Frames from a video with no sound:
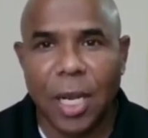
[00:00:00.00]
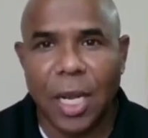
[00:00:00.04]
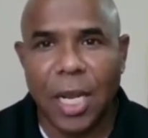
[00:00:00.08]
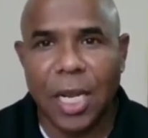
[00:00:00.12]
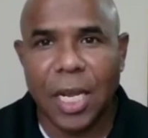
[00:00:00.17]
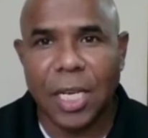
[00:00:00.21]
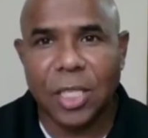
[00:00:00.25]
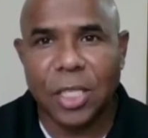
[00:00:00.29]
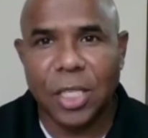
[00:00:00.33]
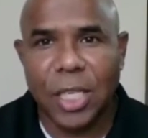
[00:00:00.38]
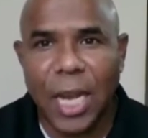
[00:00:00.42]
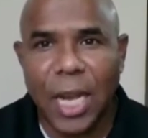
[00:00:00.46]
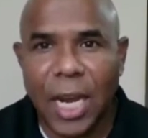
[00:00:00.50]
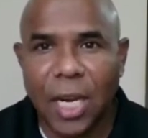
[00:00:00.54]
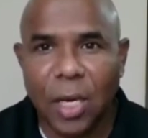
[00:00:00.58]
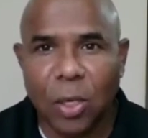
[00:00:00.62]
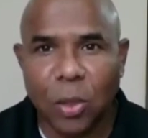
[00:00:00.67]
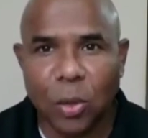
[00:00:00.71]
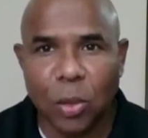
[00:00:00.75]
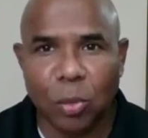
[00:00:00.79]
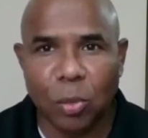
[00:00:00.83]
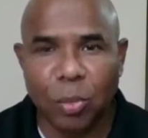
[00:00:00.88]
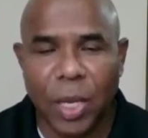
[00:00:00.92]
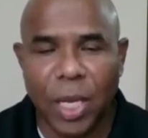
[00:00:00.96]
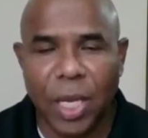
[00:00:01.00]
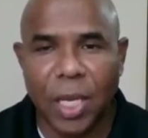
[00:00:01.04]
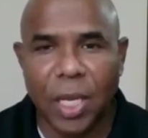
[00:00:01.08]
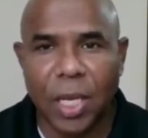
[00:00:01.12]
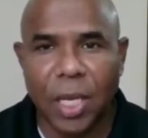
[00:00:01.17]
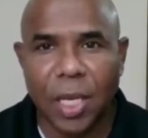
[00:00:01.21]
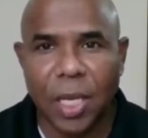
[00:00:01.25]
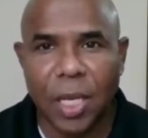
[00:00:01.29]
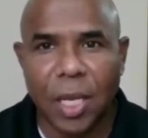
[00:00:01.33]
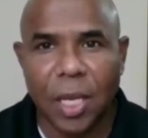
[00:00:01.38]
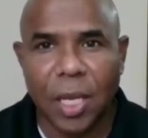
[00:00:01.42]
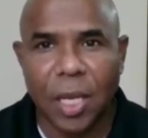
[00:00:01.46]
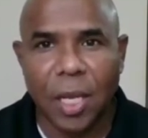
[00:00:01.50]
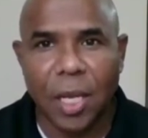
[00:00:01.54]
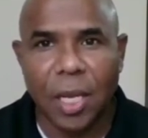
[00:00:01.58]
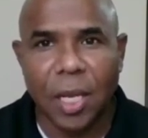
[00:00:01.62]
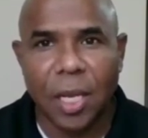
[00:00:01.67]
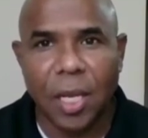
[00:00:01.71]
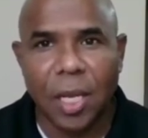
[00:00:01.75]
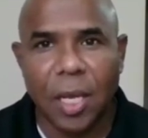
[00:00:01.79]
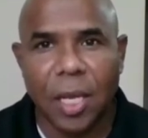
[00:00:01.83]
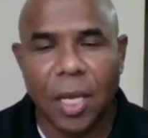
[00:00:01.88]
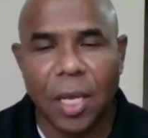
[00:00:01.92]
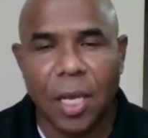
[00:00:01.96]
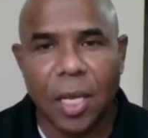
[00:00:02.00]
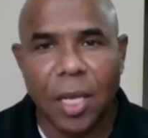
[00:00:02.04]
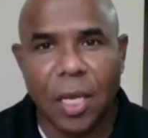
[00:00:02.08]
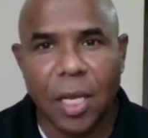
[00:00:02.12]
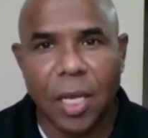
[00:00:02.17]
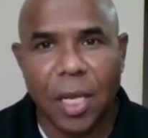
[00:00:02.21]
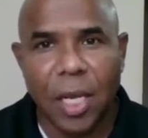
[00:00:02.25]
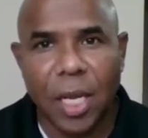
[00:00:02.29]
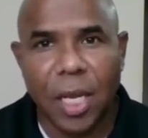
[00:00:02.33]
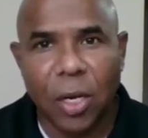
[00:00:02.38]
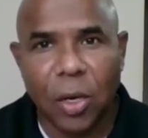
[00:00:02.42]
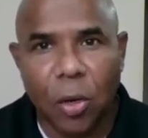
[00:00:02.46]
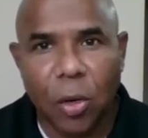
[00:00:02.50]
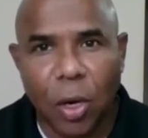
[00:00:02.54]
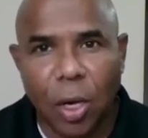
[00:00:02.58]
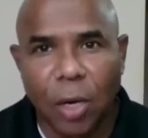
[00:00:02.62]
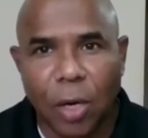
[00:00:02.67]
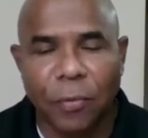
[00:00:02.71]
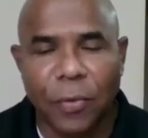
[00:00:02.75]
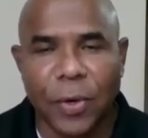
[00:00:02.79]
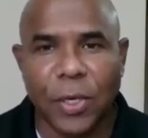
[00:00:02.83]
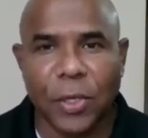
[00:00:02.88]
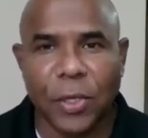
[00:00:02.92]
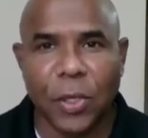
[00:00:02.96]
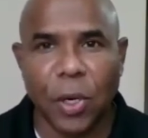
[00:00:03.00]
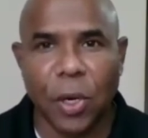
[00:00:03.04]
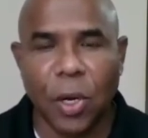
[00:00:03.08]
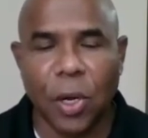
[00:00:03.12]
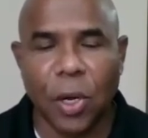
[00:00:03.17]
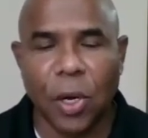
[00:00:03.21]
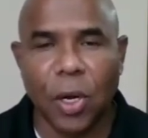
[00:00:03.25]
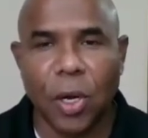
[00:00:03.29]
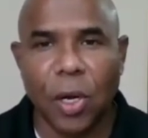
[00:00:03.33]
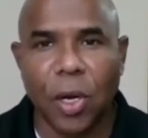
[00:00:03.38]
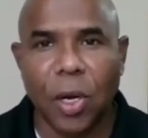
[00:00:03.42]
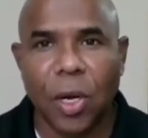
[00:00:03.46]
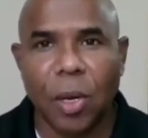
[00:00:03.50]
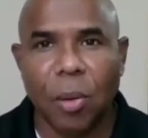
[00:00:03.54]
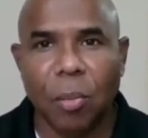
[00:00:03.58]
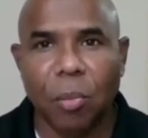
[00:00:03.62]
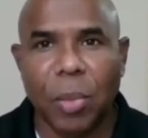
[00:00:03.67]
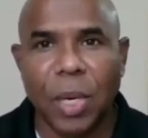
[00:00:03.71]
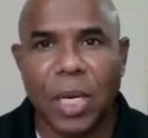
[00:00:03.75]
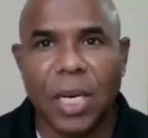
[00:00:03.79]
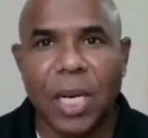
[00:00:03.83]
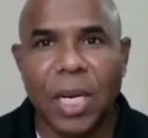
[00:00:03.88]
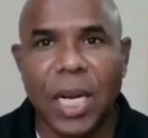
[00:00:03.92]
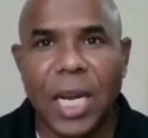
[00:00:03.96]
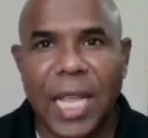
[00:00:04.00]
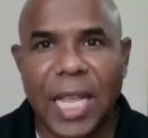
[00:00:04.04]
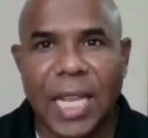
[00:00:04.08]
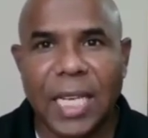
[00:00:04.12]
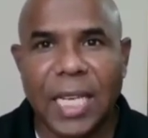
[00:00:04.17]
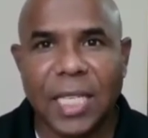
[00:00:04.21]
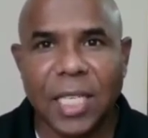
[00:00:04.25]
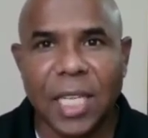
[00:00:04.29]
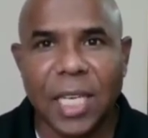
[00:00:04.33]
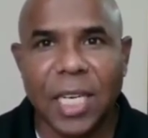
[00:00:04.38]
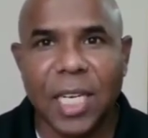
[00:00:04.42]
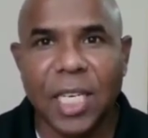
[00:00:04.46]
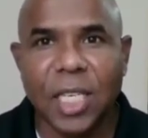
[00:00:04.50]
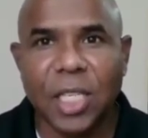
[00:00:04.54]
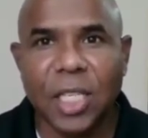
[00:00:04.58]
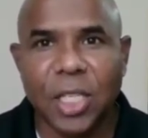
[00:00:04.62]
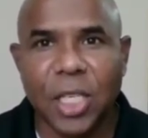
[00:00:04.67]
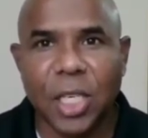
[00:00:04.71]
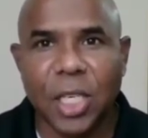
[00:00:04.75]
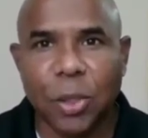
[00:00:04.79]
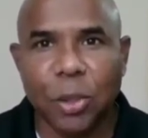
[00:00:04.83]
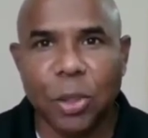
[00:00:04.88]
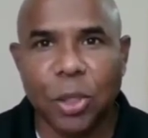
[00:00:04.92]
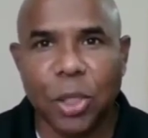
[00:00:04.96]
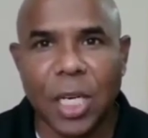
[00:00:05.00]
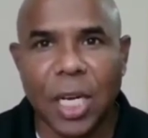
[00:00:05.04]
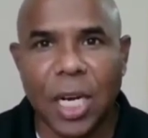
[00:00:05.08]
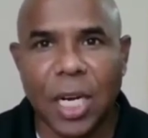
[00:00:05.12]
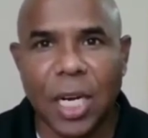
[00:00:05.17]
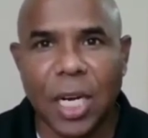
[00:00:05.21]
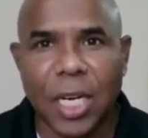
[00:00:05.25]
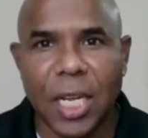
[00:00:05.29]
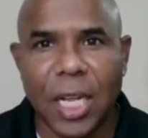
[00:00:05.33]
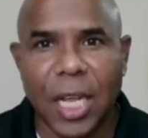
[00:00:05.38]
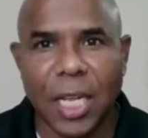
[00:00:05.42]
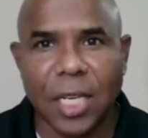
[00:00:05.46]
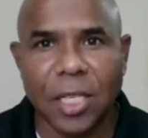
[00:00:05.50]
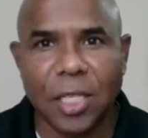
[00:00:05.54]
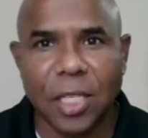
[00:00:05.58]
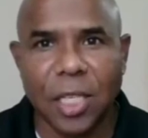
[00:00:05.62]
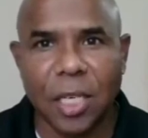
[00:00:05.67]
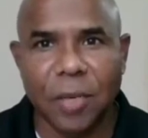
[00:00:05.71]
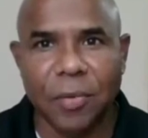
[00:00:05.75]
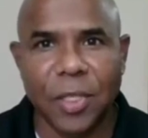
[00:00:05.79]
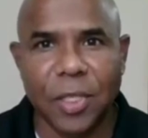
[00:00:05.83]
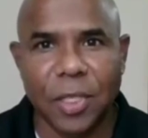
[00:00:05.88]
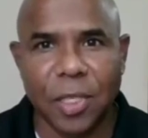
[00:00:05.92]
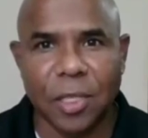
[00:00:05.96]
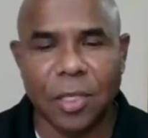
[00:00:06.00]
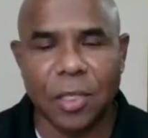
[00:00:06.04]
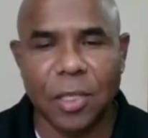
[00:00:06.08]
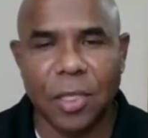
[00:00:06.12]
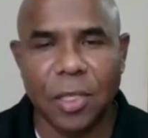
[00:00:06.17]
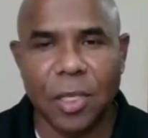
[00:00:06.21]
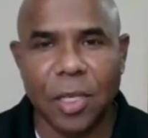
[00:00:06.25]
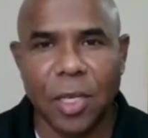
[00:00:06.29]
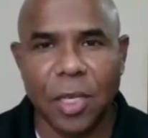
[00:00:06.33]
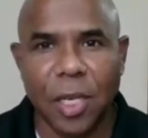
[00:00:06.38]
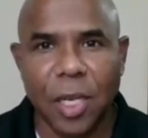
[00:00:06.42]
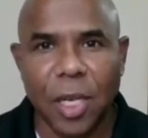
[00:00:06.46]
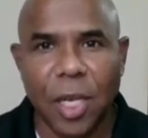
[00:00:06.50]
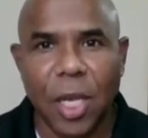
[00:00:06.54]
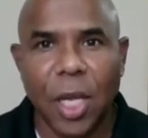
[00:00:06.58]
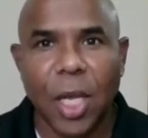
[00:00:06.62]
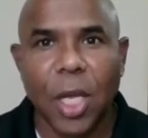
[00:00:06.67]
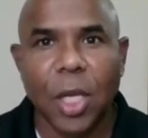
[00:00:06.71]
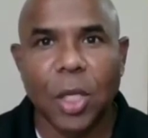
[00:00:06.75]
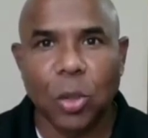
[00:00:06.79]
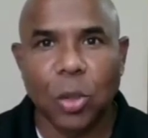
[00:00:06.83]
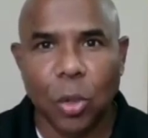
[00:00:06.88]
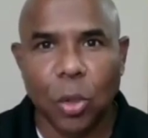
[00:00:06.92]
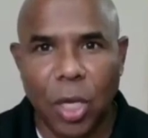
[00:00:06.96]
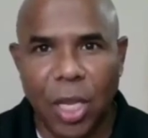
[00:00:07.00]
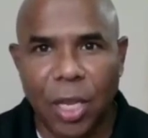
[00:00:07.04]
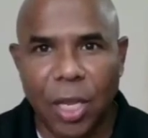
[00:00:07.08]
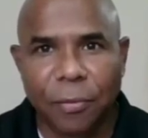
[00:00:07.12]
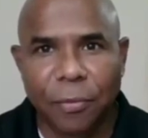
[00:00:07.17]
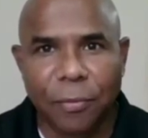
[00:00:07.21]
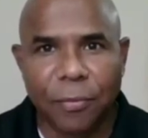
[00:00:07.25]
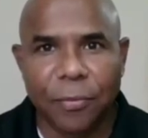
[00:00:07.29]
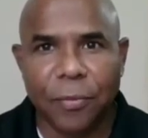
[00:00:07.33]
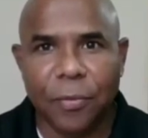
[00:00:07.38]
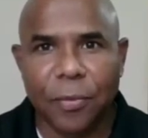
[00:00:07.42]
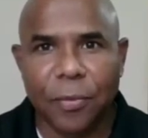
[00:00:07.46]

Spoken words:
A child could be in conflict with the law but needs an institutional care services. So if